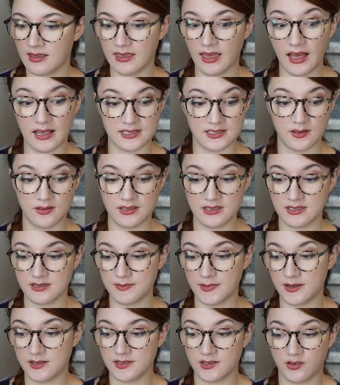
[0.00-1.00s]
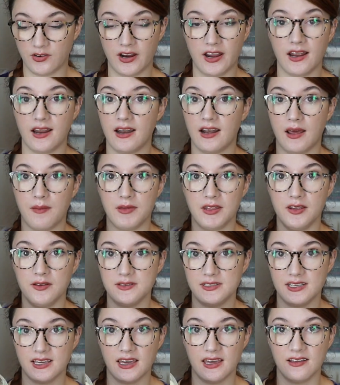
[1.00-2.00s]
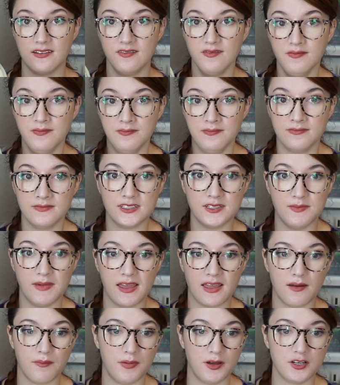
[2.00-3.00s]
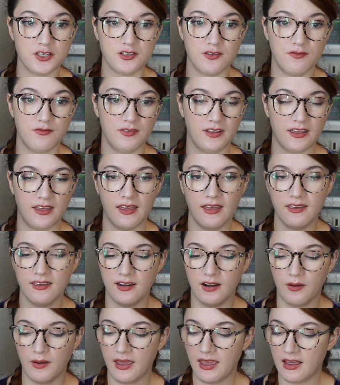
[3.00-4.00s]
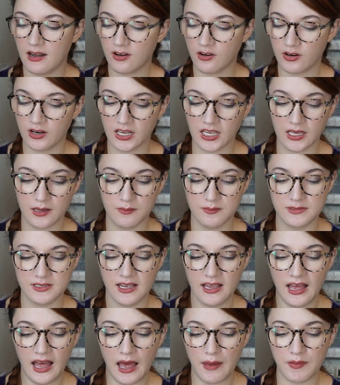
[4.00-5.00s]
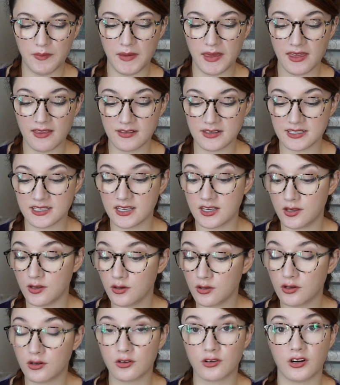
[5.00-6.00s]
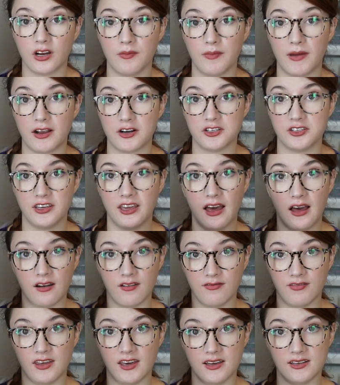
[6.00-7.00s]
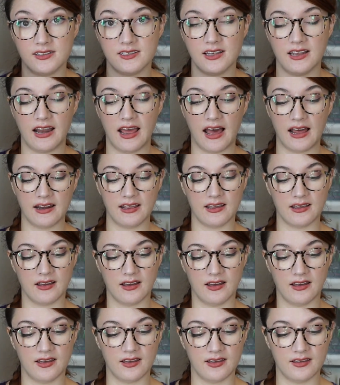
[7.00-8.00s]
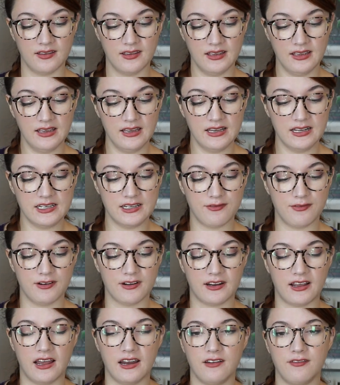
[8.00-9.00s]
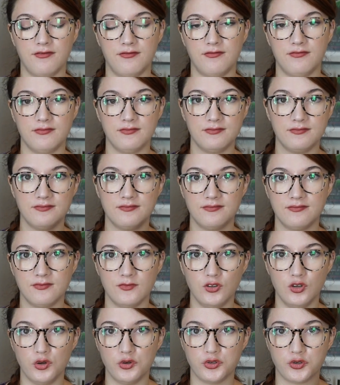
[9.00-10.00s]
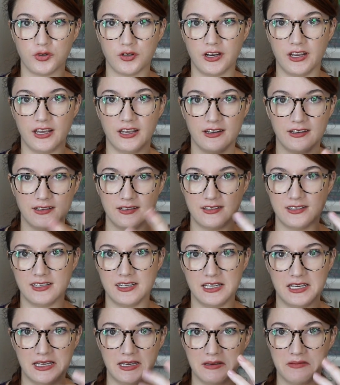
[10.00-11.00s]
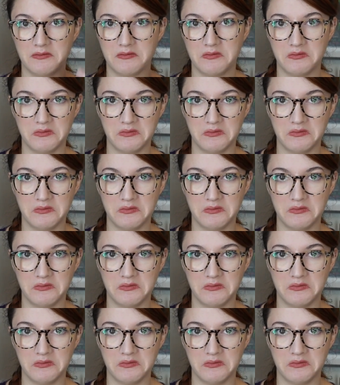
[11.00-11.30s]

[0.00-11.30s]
Yeah, so this smells great, and I've been using it to make a bunch of like, you know, hand creams. I've been making this cuticle cream actually out of this and adding different kind of nutrient-y